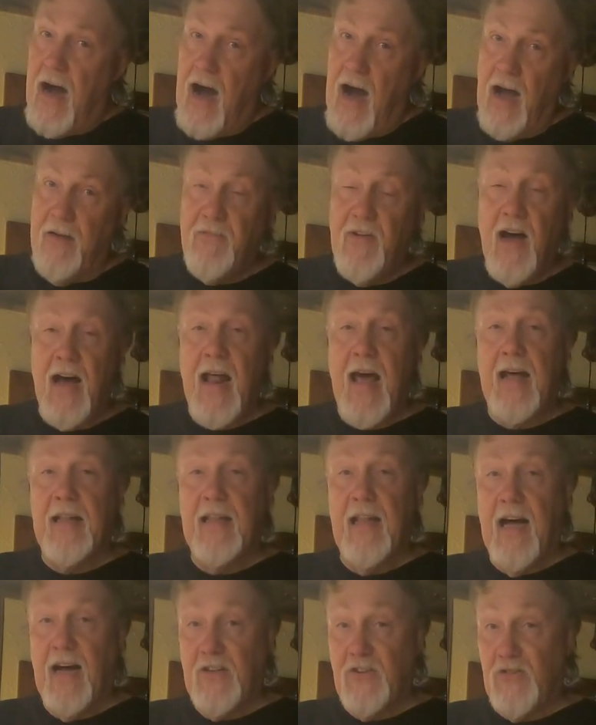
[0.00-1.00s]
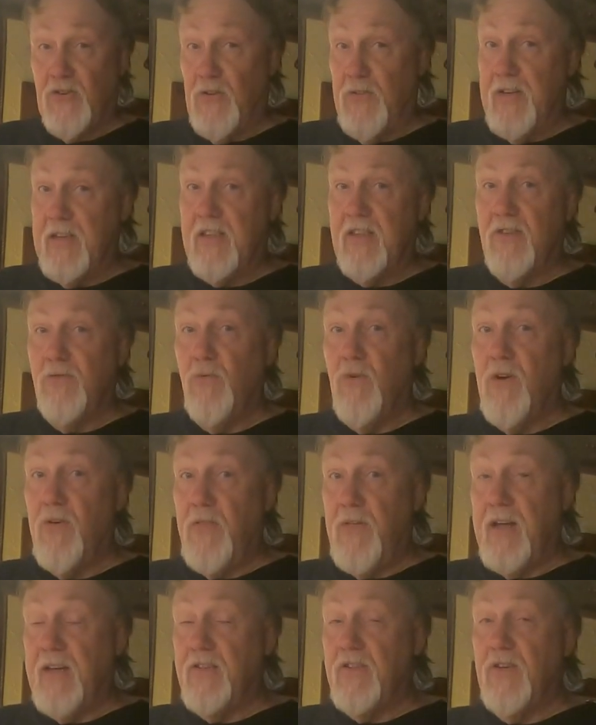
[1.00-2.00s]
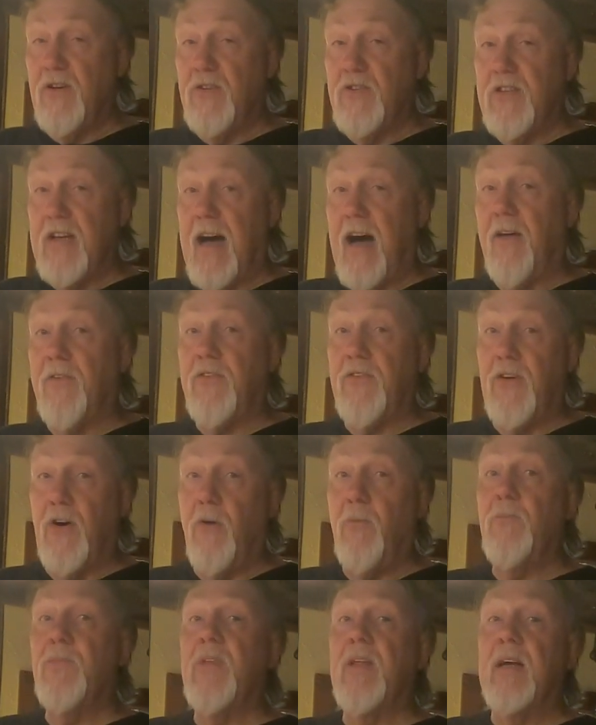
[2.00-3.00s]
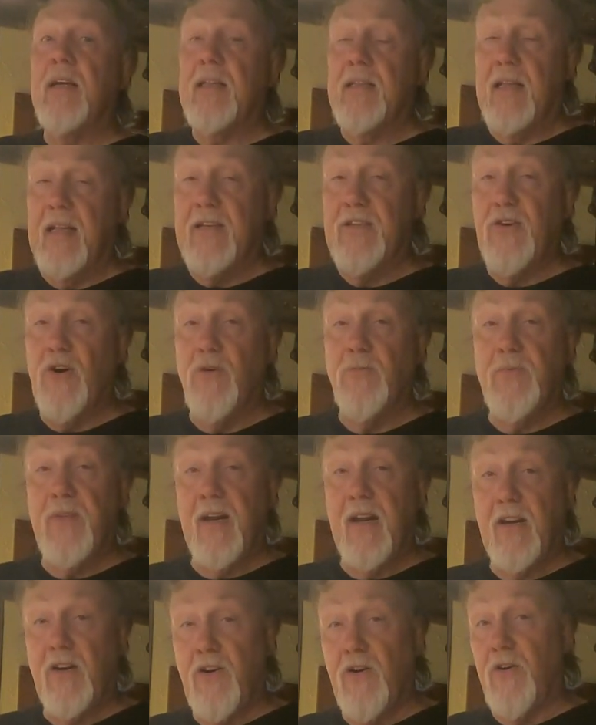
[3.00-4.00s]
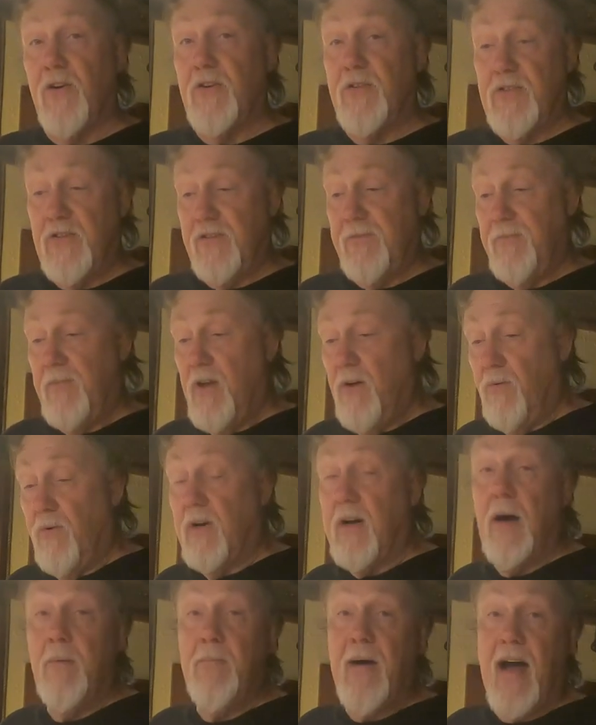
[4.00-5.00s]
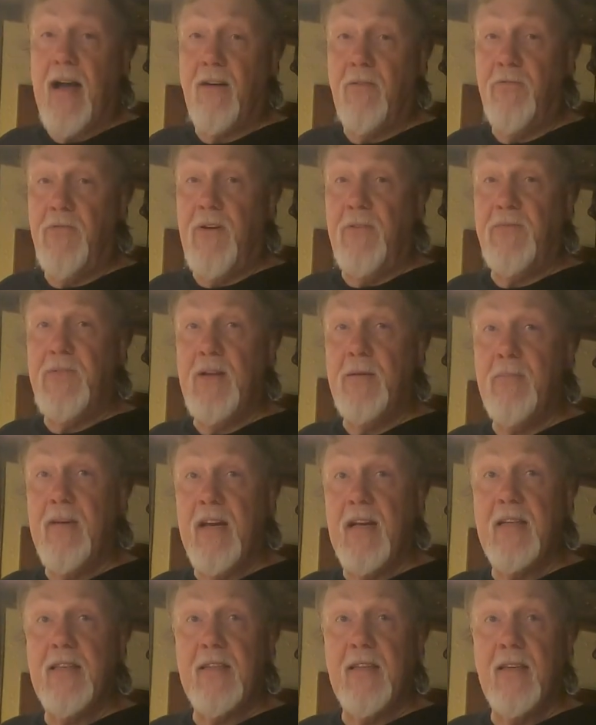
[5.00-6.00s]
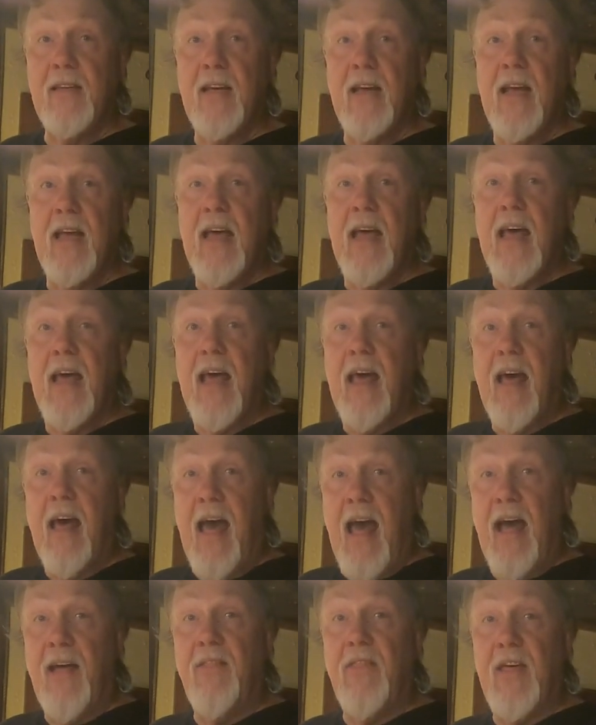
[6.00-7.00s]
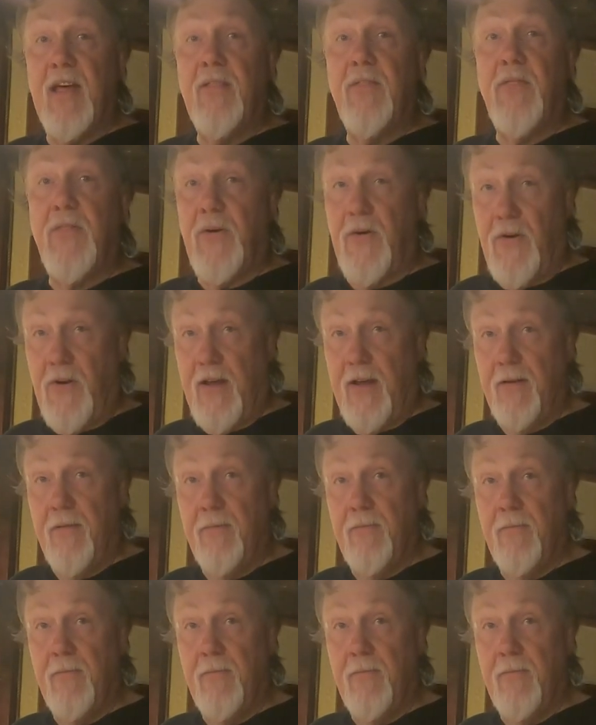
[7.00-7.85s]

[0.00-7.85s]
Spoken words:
I've not had luck, so this is where things go south. So let's hope that it curds. We'll come back in 15 minutes and then 30.